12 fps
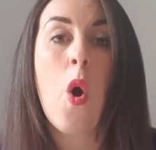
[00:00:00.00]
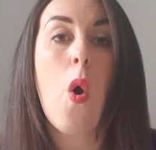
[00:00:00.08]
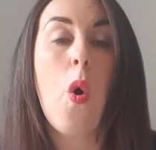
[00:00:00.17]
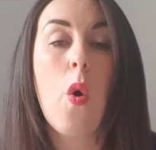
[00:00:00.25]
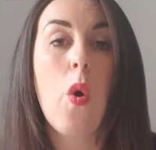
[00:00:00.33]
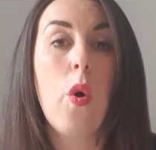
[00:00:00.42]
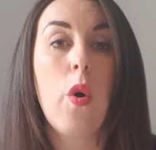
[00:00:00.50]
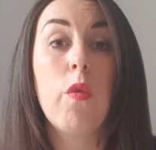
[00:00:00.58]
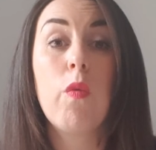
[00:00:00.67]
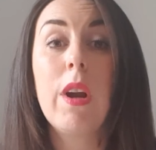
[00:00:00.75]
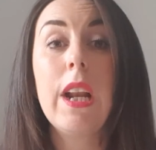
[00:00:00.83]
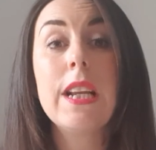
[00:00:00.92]
or
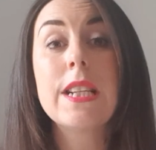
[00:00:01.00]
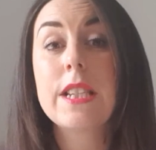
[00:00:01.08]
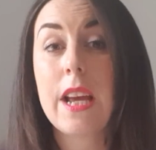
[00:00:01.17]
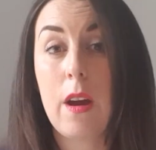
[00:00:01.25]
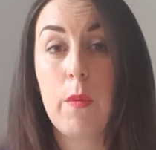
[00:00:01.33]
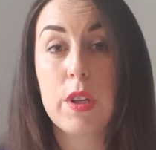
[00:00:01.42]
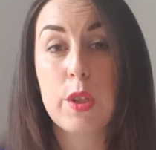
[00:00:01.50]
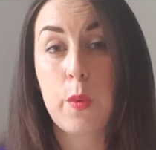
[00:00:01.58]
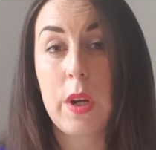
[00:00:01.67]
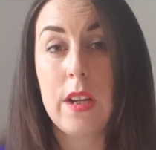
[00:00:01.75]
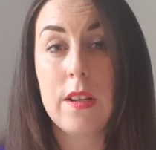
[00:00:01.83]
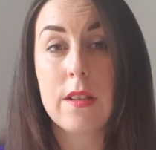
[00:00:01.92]
really sour
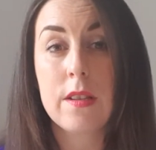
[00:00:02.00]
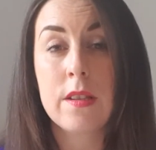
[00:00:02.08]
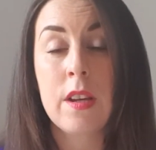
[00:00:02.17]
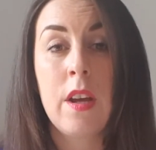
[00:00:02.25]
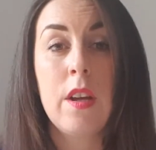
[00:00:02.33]
sweets.